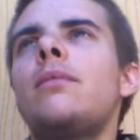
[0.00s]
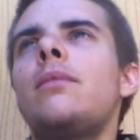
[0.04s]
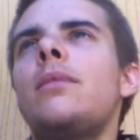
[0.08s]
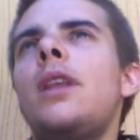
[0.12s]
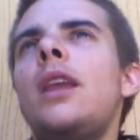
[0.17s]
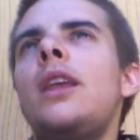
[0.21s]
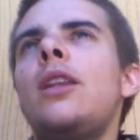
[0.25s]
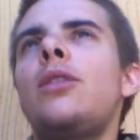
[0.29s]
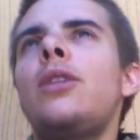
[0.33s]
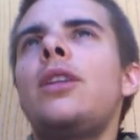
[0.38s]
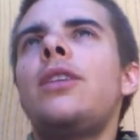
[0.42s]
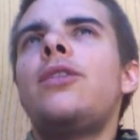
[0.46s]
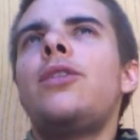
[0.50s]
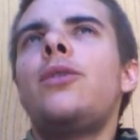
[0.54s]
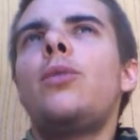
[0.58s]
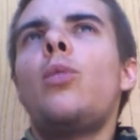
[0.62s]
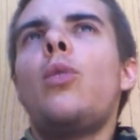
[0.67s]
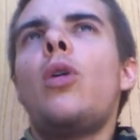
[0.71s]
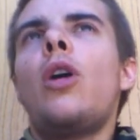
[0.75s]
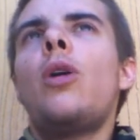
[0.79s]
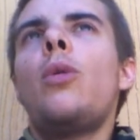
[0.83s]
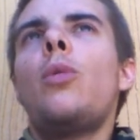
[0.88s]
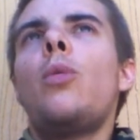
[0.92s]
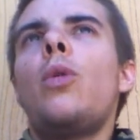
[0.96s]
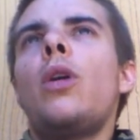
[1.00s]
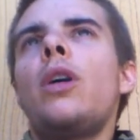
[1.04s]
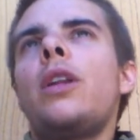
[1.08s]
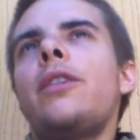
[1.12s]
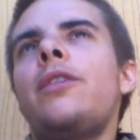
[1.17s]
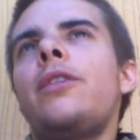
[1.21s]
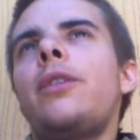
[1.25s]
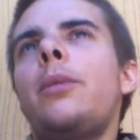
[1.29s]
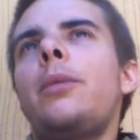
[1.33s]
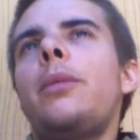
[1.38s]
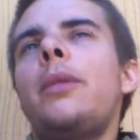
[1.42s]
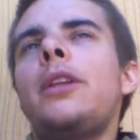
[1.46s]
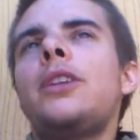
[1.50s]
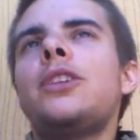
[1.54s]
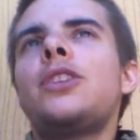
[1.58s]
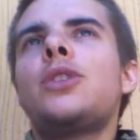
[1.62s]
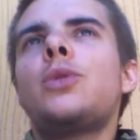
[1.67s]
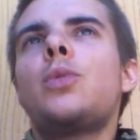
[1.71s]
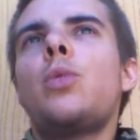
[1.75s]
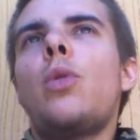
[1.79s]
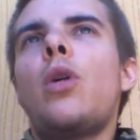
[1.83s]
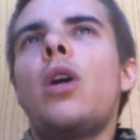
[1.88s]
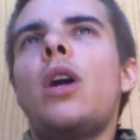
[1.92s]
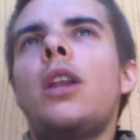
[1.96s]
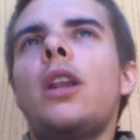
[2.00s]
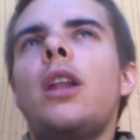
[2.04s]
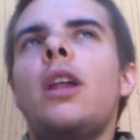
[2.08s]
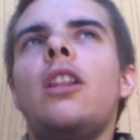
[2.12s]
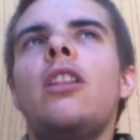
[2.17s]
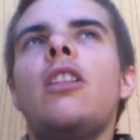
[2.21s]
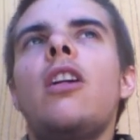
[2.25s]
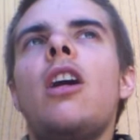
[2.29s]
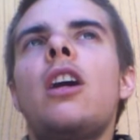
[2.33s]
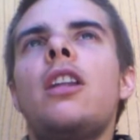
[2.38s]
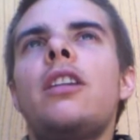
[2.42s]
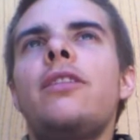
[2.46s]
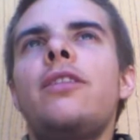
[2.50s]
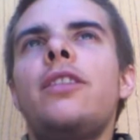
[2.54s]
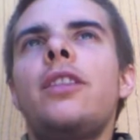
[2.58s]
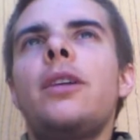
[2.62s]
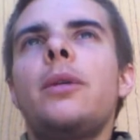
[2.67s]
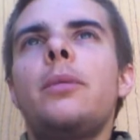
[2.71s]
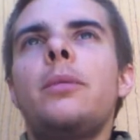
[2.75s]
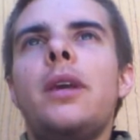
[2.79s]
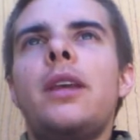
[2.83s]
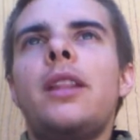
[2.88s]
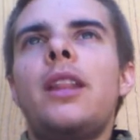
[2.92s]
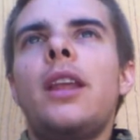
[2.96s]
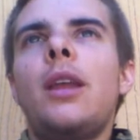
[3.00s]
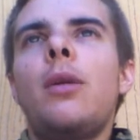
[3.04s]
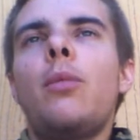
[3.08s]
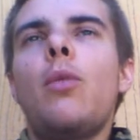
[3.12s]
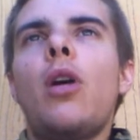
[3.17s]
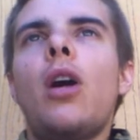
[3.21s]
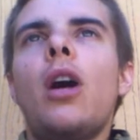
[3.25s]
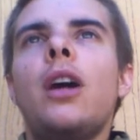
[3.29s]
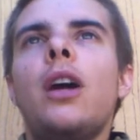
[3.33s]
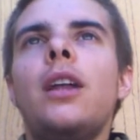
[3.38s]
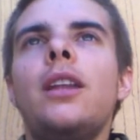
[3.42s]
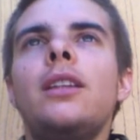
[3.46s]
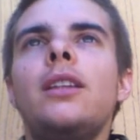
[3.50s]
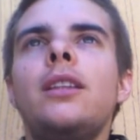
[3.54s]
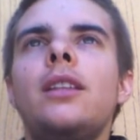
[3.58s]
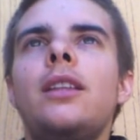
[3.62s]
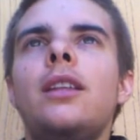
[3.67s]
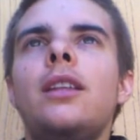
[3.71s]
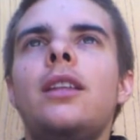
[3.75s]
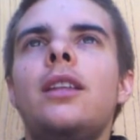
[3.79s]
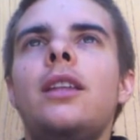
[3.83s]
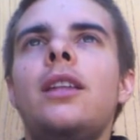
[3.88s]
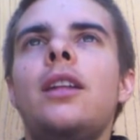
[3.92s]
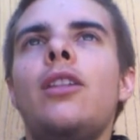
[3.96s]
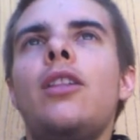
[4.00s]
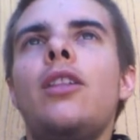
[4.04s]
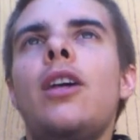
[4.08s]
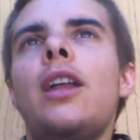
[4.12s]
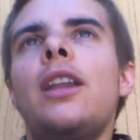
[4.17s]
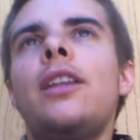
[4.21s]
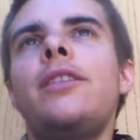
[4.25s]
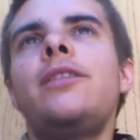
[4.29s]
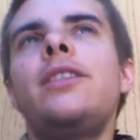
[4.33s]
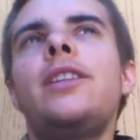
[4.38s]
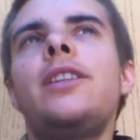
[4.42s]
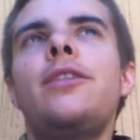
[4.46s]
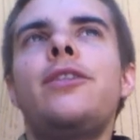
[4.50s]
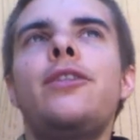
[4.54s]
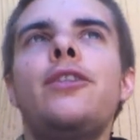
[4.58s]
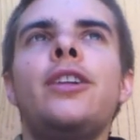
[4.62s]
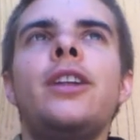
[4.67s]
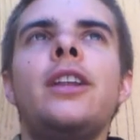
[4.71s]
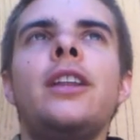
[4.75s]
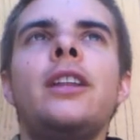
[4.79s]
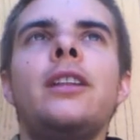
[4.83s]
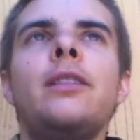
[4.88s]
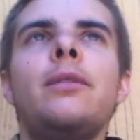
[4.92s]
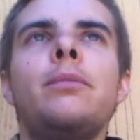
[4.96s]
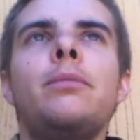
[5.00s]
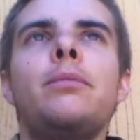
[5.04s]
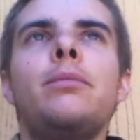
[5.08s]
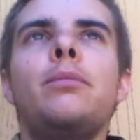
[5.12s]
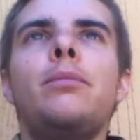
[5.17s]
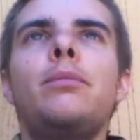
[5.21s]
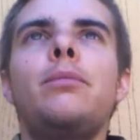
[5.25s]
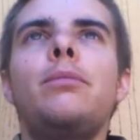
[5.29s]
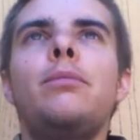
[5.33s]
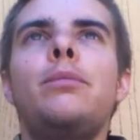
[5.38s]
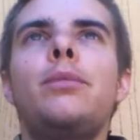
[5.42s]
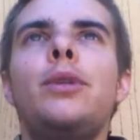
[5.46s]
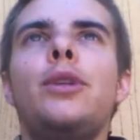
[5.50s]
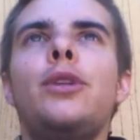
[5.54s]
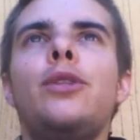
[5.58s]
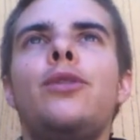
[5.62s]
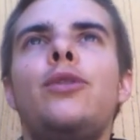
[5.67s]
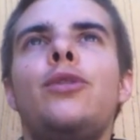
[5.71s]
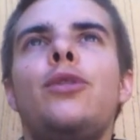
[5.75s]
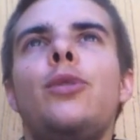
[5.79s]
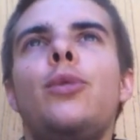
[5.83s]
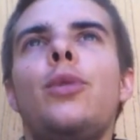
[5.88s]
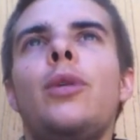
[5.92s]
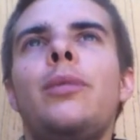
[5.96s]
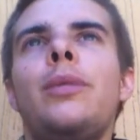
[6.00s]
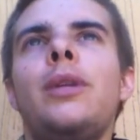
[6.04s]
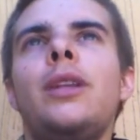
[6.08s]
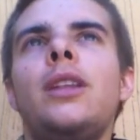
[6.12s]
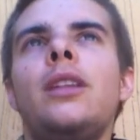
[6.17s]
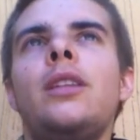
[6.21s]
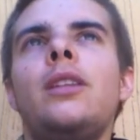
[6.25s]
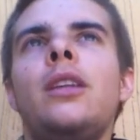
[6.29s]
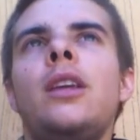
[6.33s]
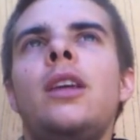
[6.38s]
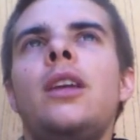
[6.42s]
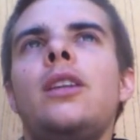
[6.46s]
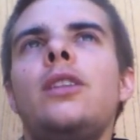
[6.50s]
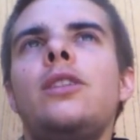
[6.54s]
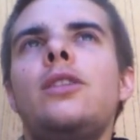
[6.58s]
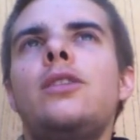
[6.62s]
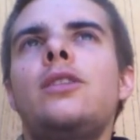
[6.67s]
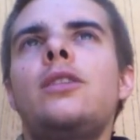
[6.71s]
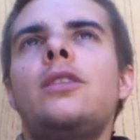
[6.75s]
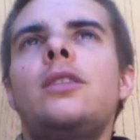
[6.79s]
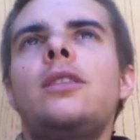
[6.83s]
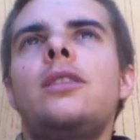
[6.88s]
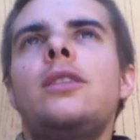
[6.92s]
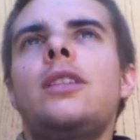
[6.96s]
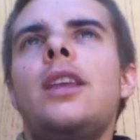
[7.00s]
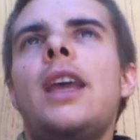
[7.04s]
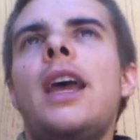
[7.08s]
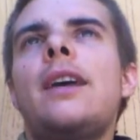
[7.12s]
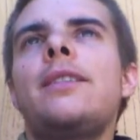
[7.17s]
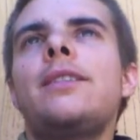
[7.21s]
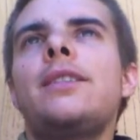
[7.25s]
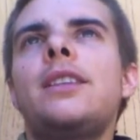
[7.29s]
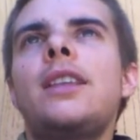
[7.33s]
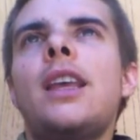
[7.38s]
they don't even want one of them. They just want a lot of them, and they want a lot of different beautiful women to have